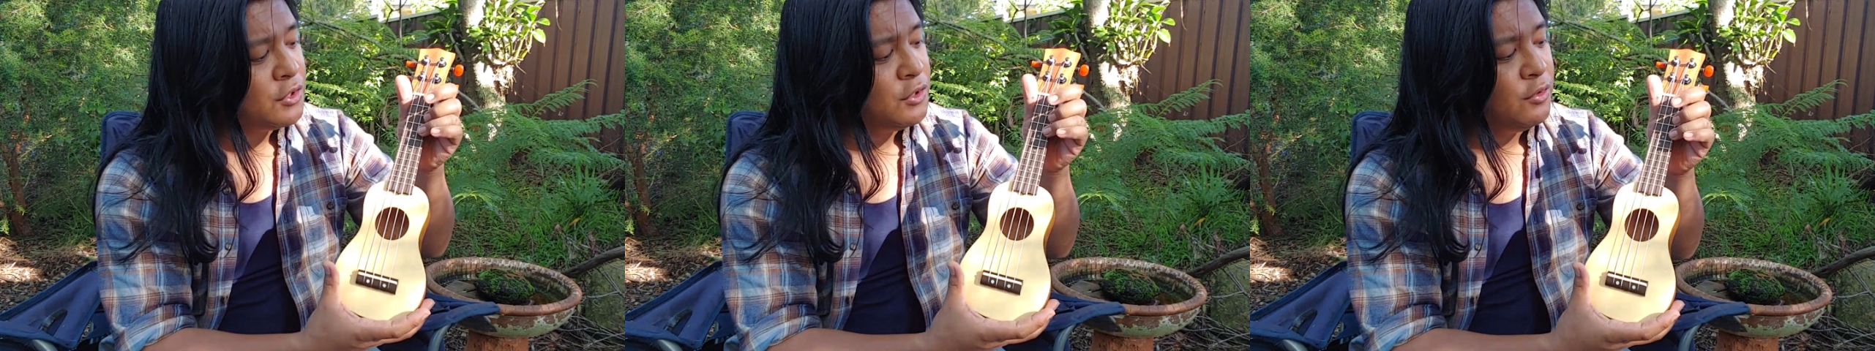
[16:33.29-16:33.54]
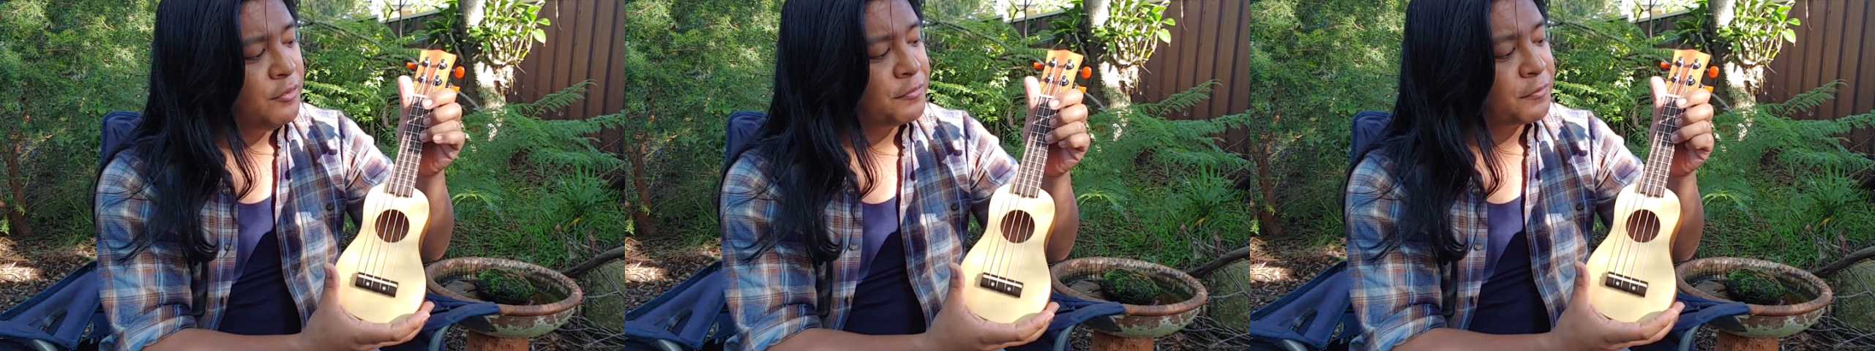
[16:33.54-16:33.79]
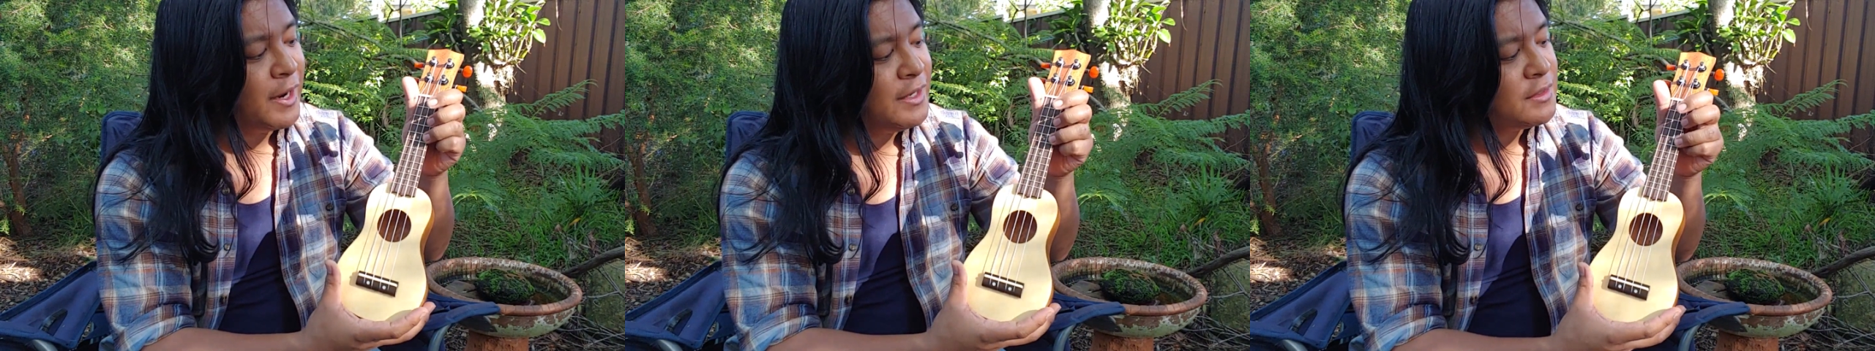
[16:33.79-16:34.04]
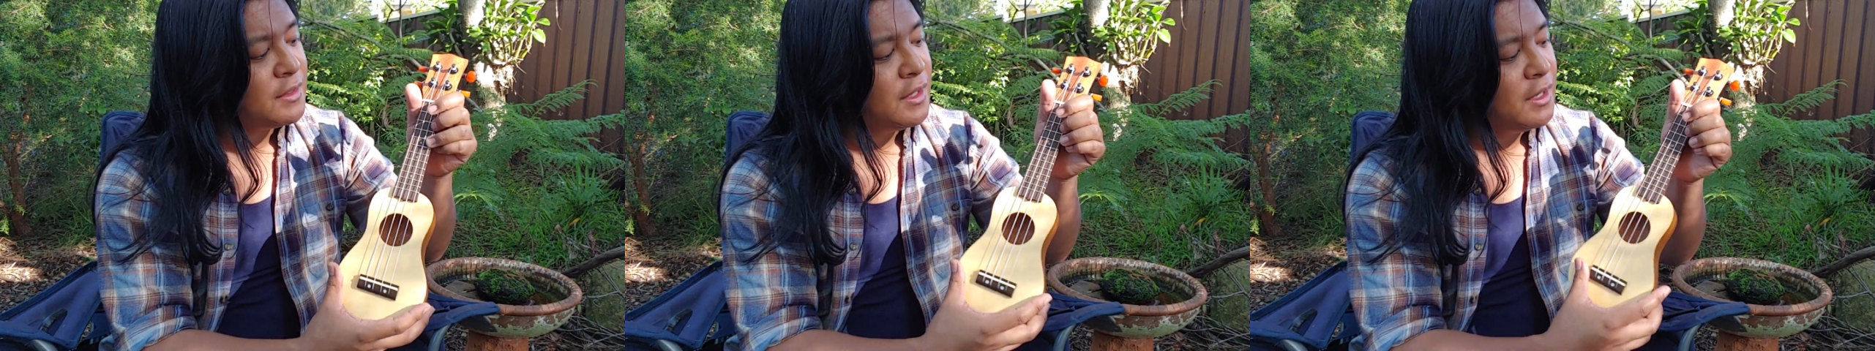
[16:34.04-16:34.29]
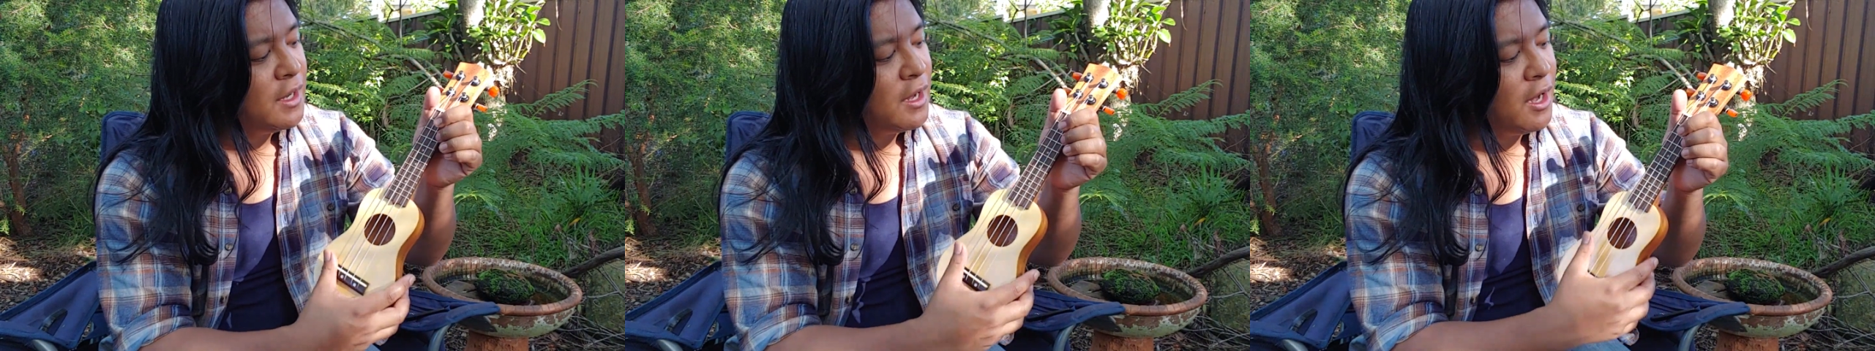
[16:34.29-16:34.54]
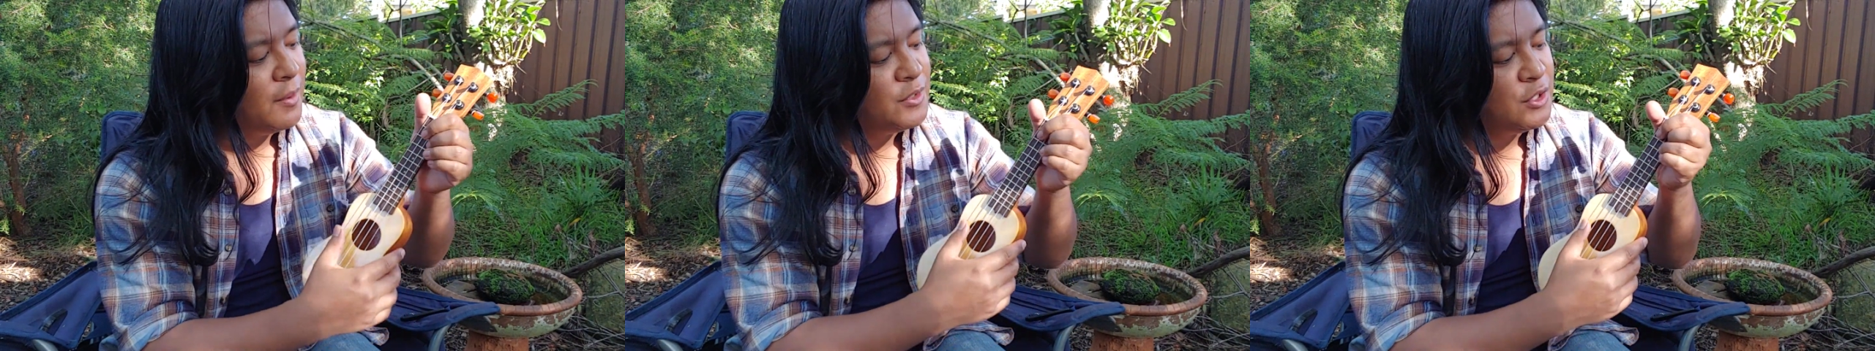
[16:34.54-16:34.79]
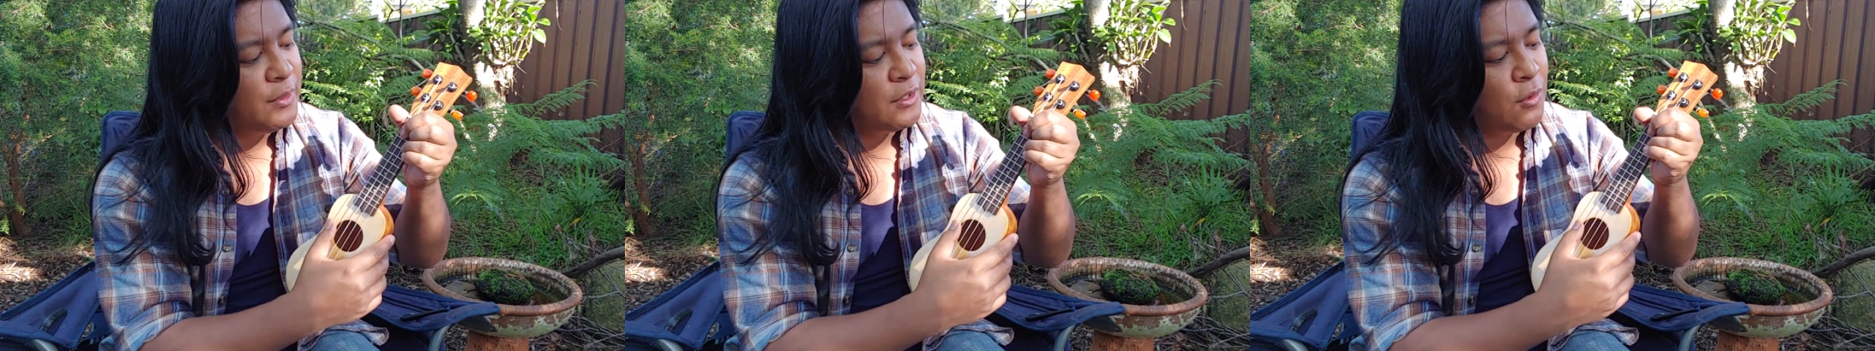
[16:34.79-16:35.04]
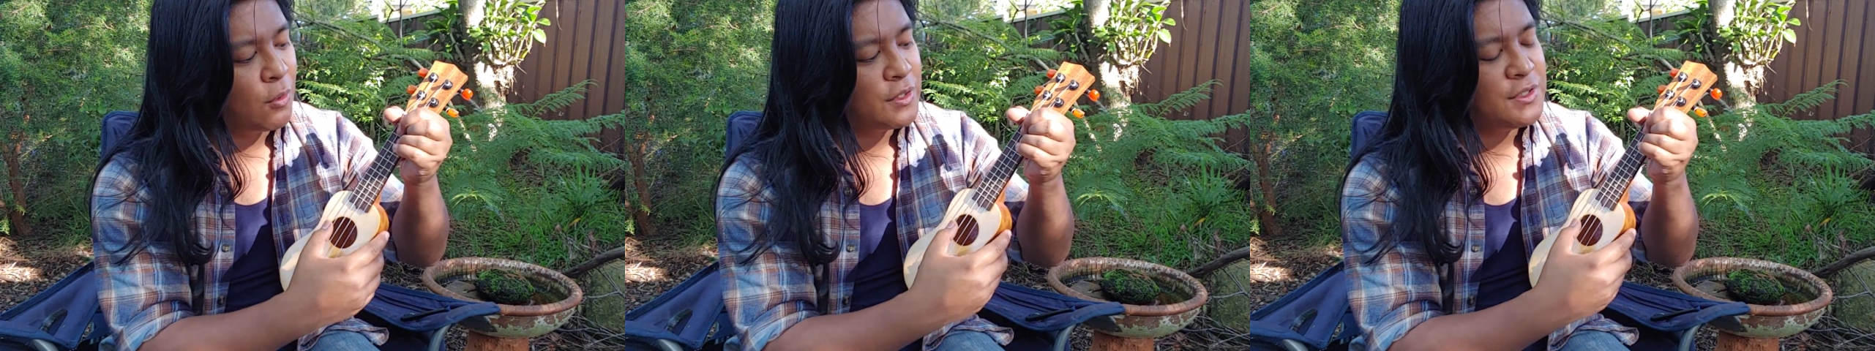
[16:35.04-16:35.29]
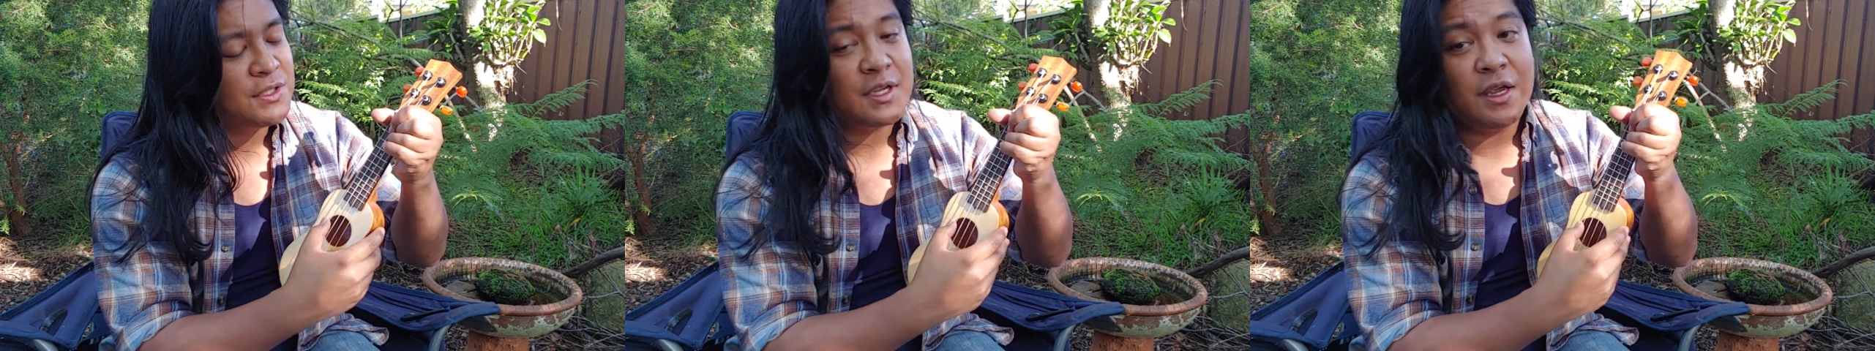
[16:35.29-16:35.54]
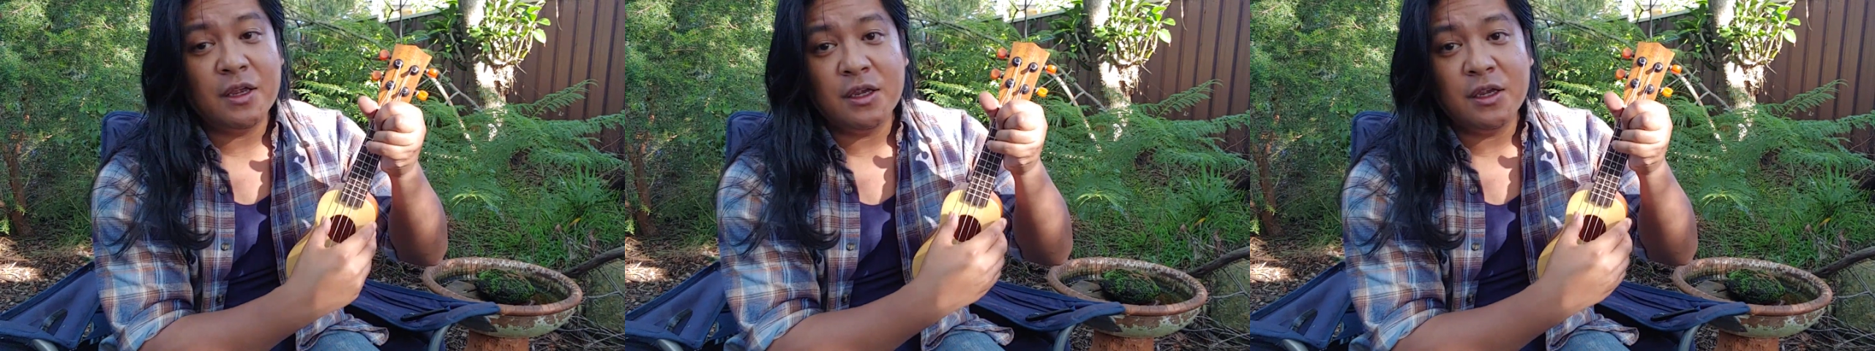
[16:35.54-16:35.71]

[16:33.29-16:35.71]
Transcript: to fret. Doing chords,